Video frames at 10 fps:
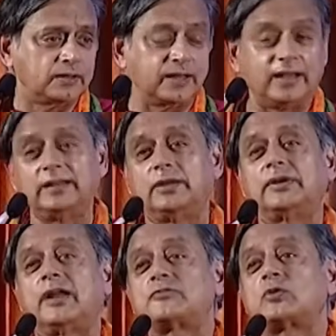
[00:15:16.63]
then they
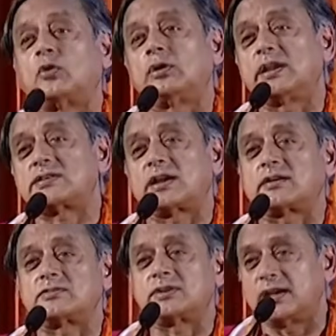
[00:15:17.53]
would have to call their
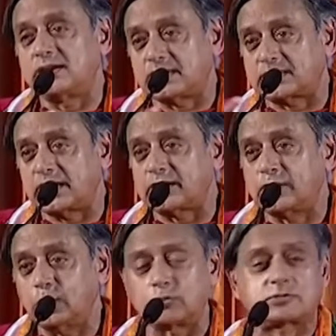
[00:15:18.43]
secretary and dictate
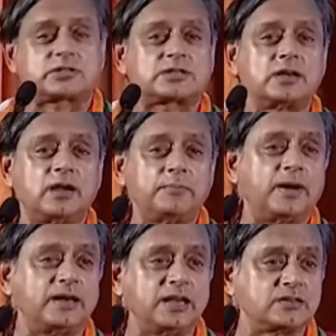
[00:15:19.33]
notes
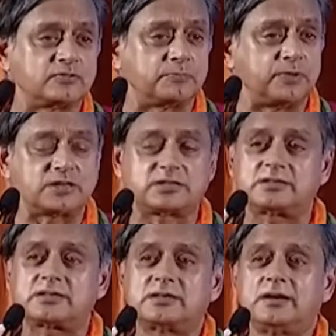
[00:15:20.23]
about each of the
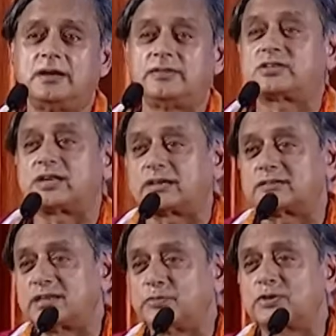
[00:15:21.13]
patients. The
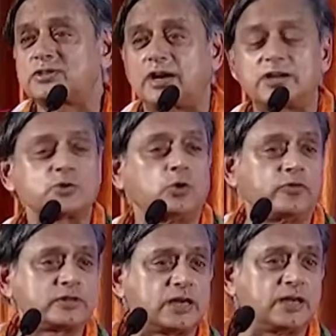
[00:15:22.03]
secretary would charge
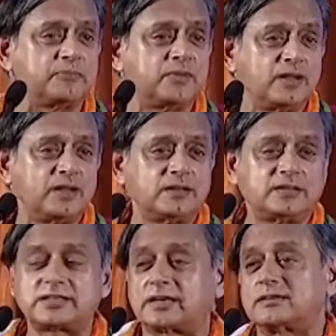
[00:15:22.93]
overtime.
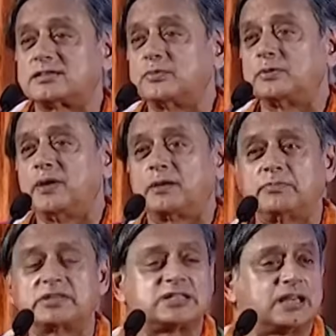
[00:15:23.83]
The secretary would make
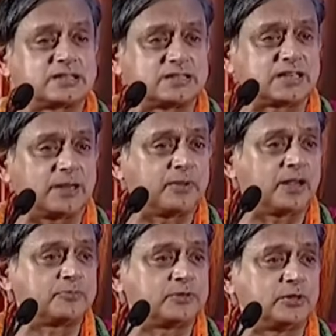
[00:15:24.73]
mistakes in
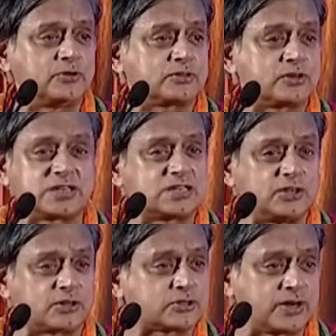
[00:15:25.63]
typing up the notes because she's
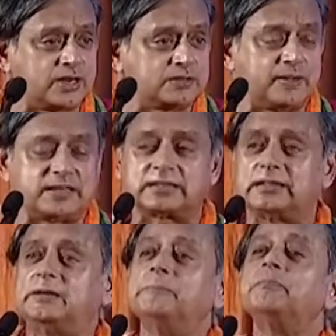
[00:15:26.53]
not trained
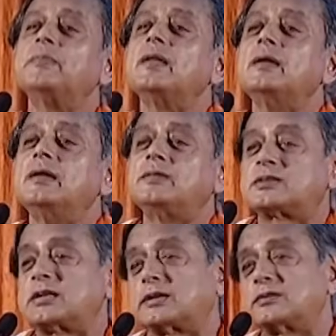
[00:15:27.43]
medically.
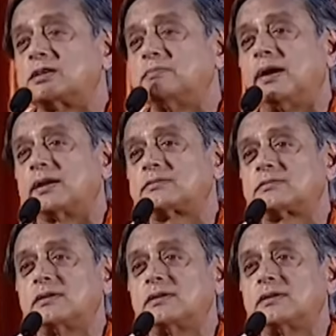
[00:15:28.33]
The secretary might